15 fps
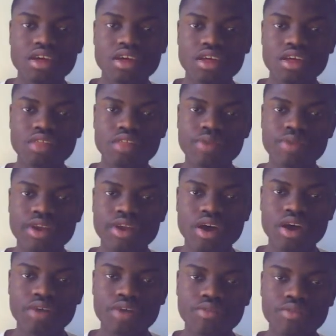Because right
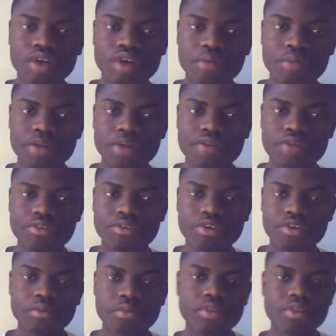now I'm gonna have a
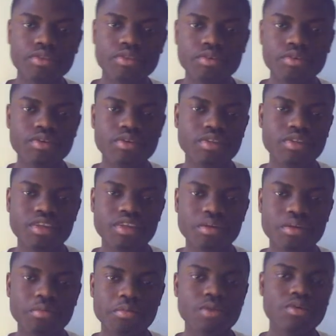tournament soon. It's like a
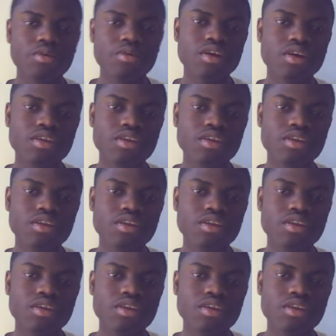big one.